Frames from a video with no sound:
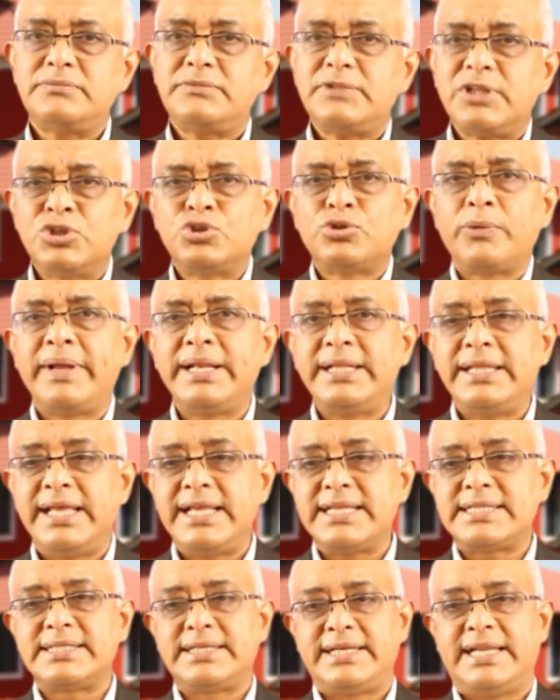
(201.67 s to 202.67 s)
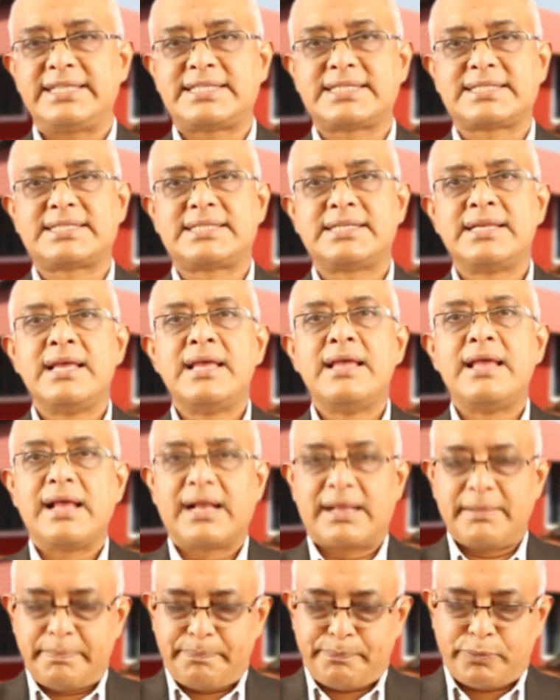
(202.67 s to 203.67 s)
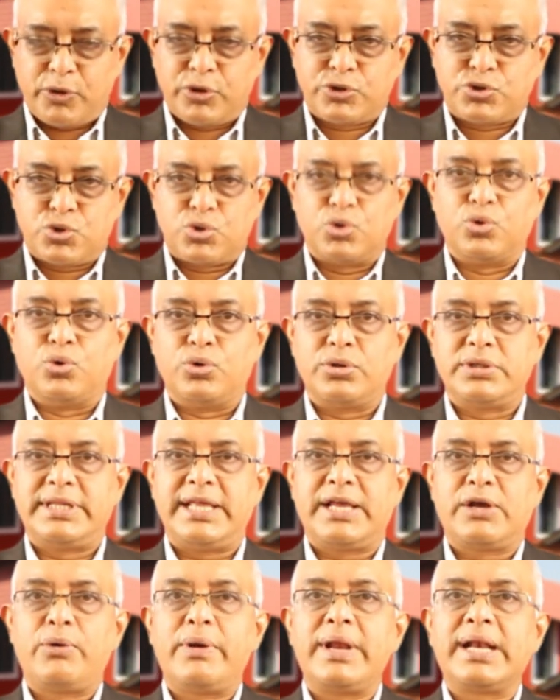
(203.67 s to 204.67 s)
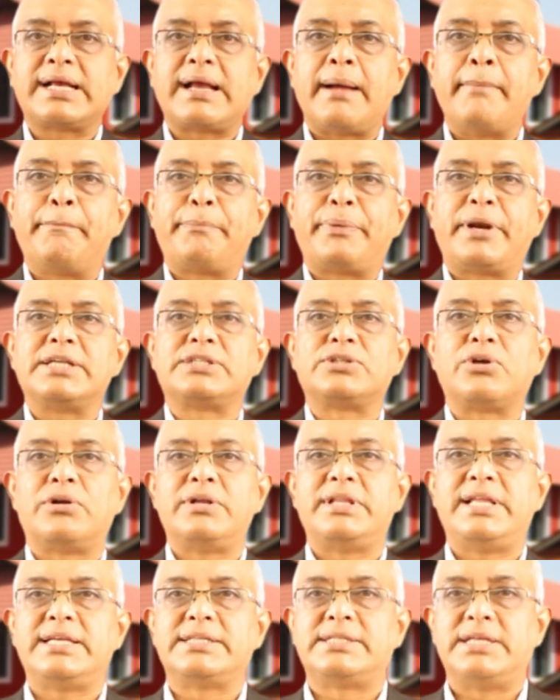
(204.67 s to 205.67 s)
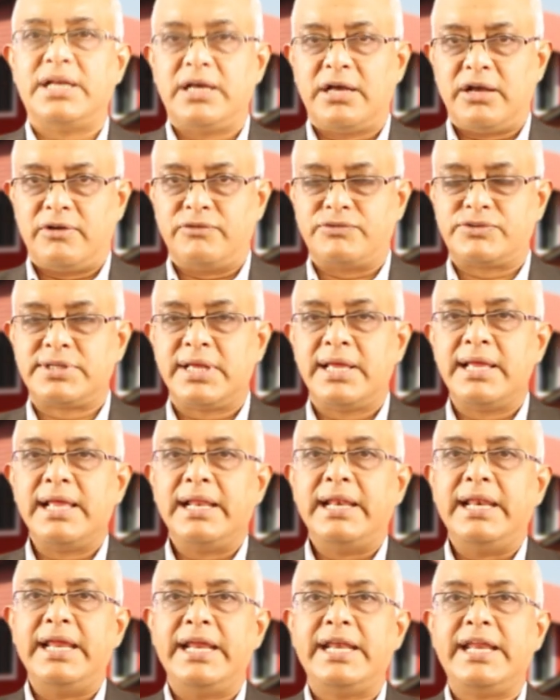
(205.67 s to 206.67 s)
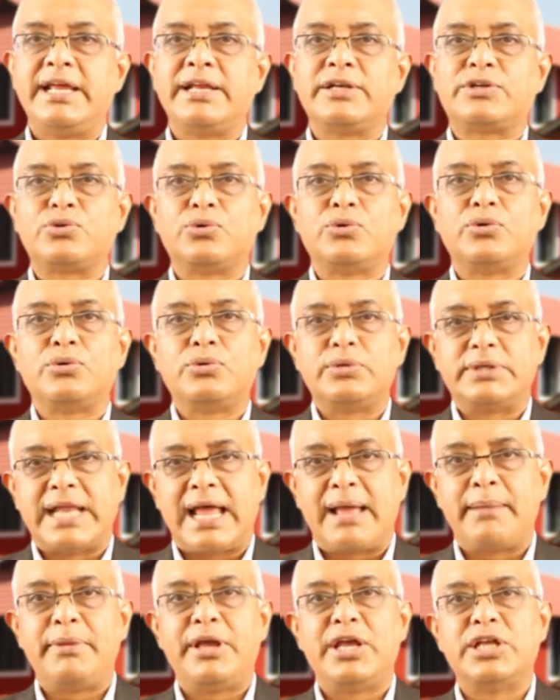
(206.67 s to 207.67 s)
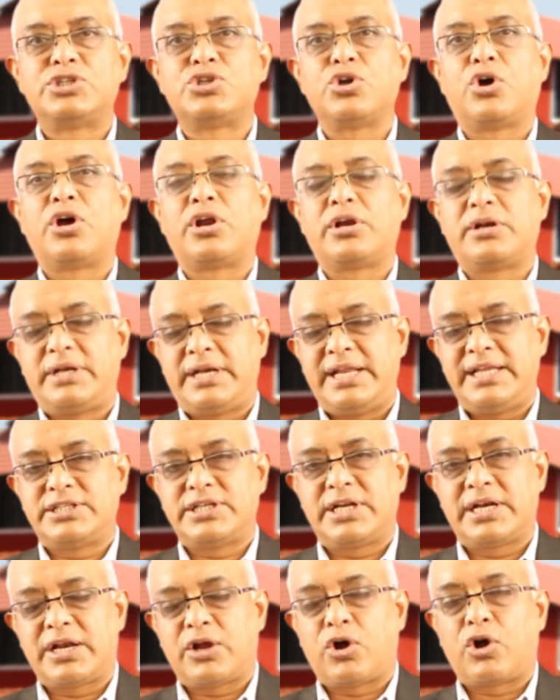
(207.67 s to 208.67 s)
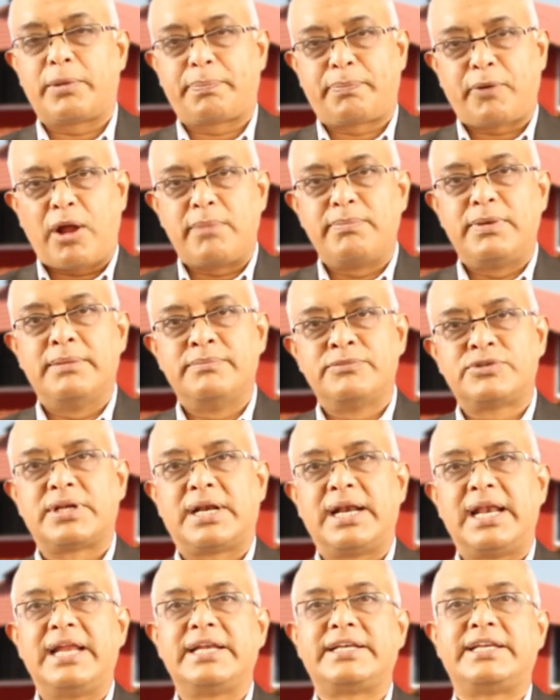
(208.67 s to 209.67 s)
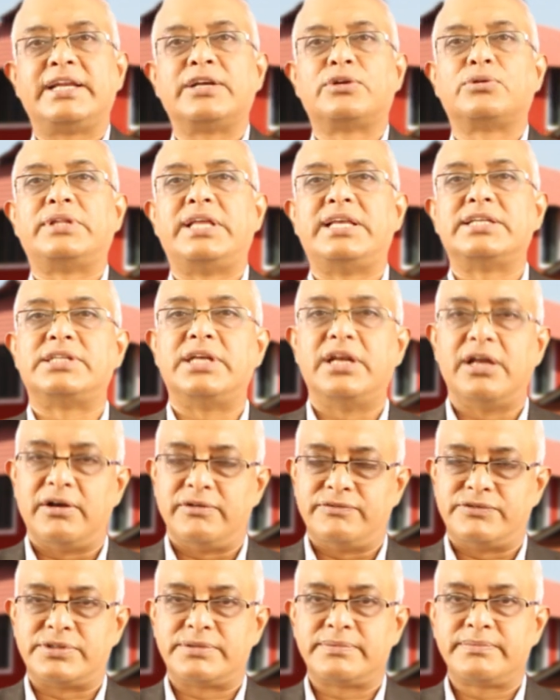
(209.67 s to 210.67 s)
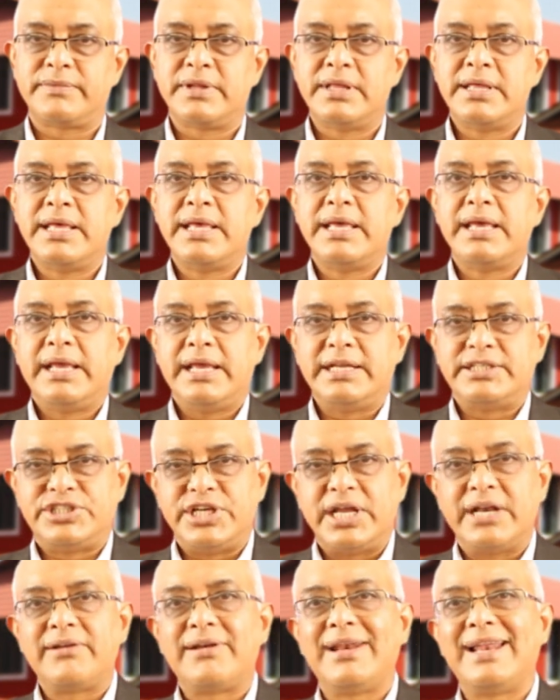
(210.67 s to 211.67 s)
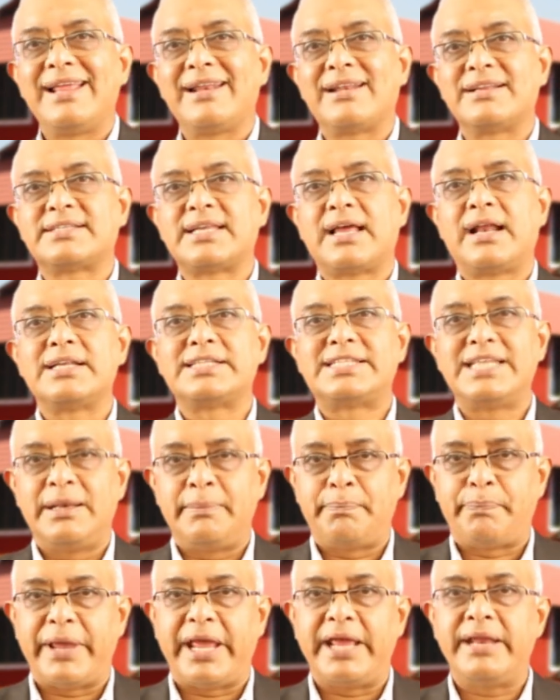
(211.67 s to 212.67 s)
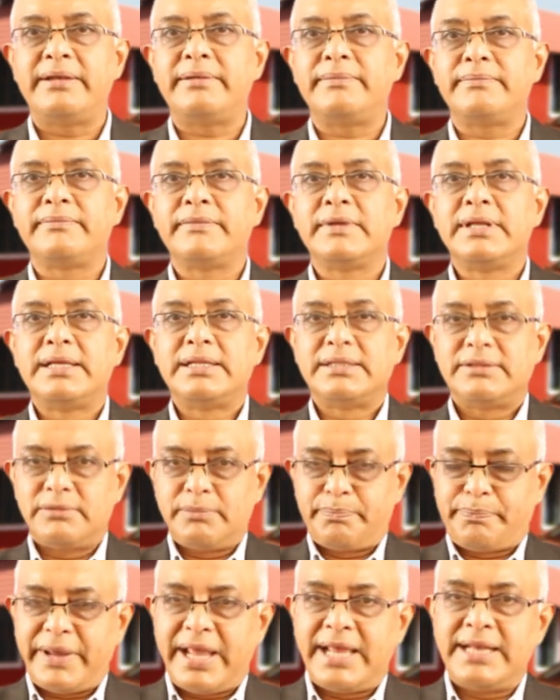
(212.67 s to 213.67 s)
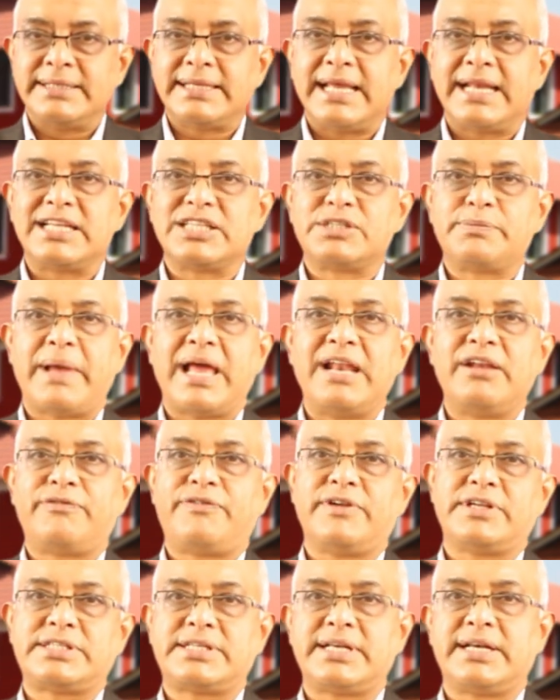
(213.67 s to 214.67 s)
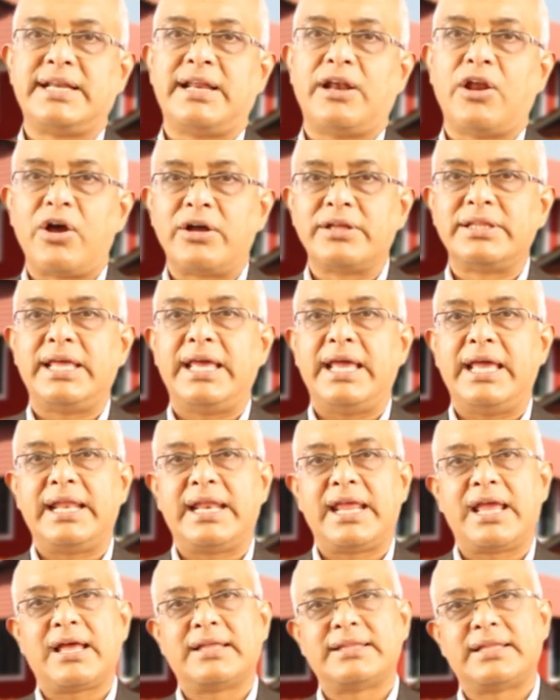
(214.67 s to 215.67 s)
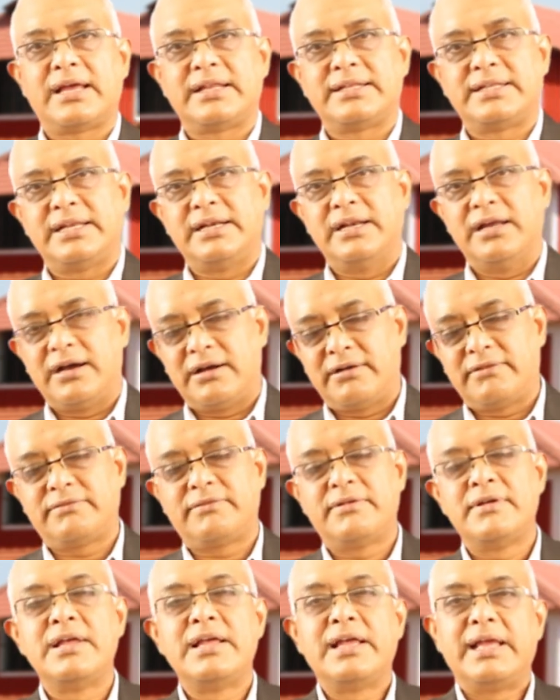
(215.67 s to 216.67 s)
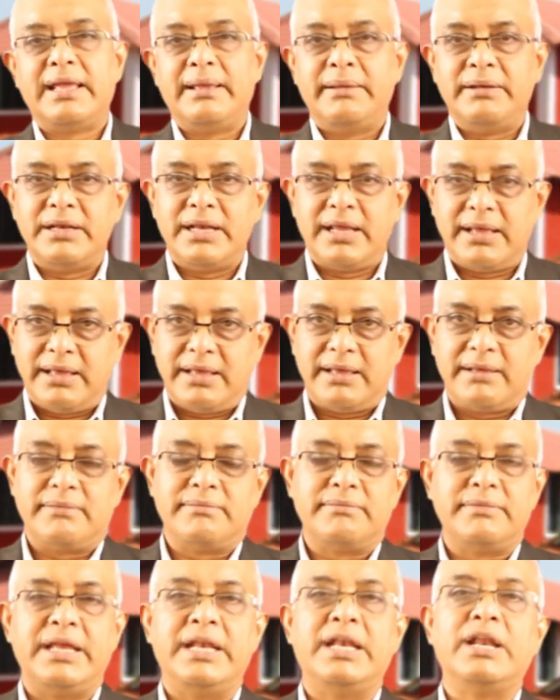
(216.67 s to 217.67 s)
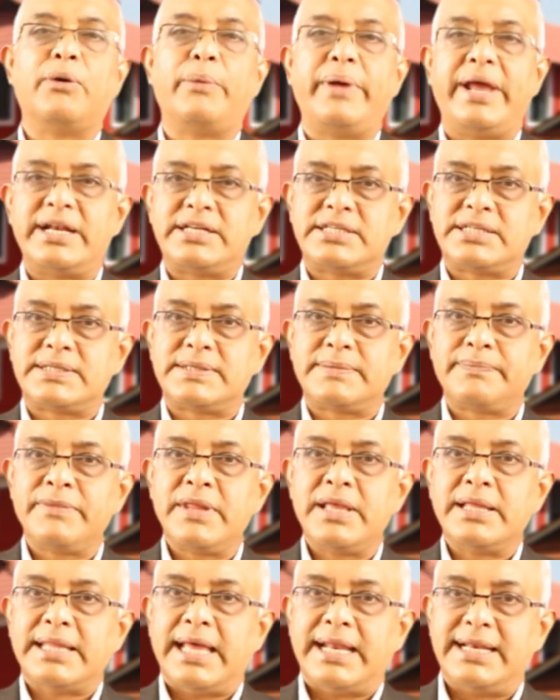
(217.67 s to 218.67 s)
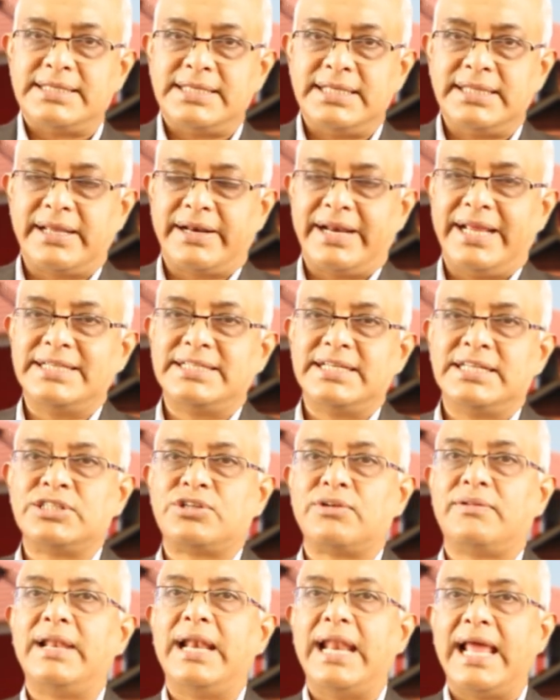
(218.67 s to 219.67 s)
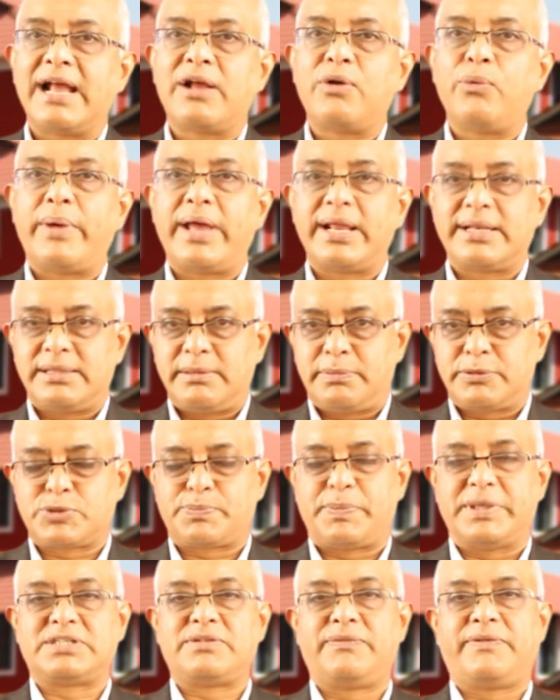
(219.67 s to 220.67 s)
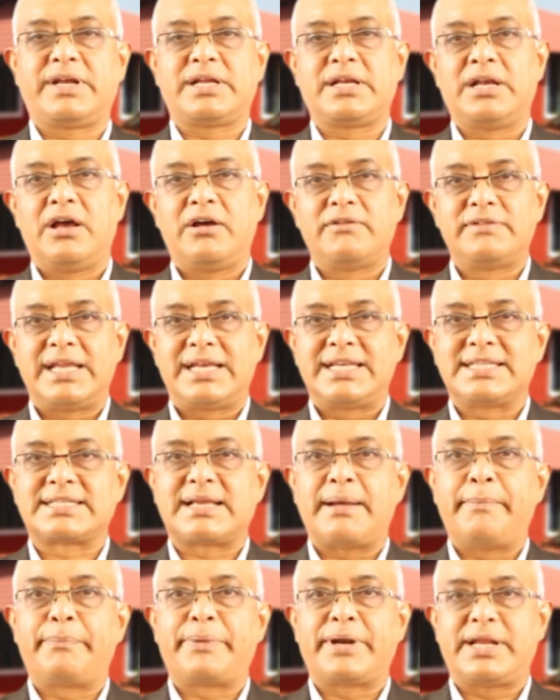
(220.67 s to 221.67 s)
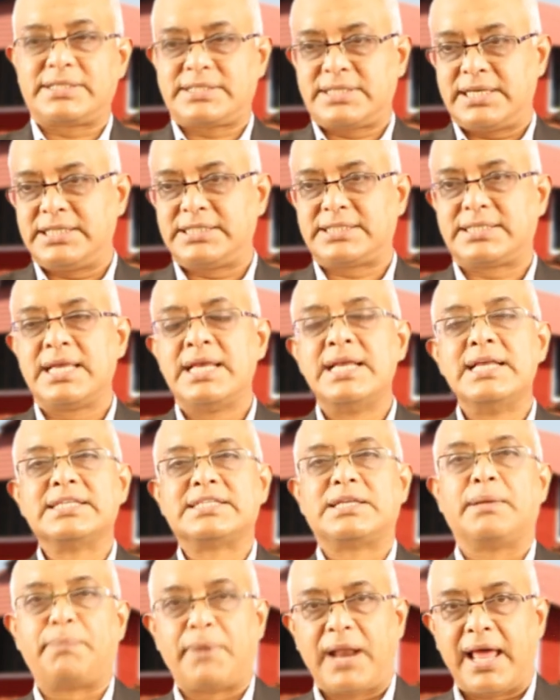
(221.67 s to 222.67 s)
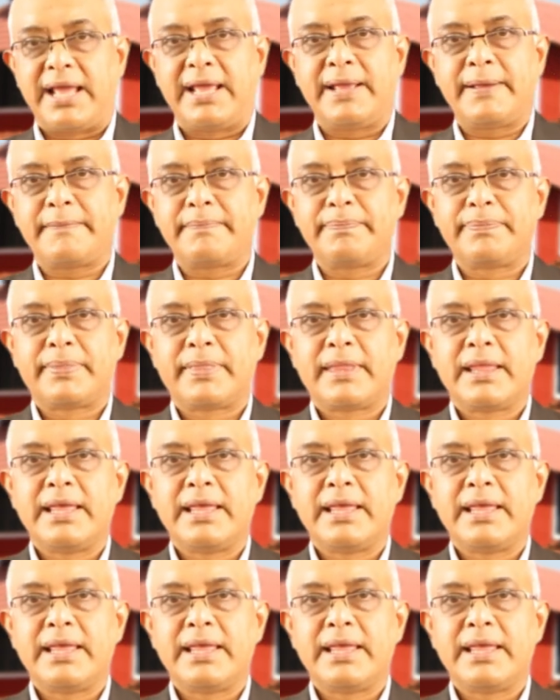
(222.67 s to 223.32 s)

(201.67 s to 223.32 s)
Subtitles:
So when these discs protrude, they go and compress on these nerves, leading to damage or degeneration or problems relating to these nerves. It generally results in pain that is manifested along the area that the nerve innervates, that is in the regions of the leg where the specific nerve that is compressed is supplying.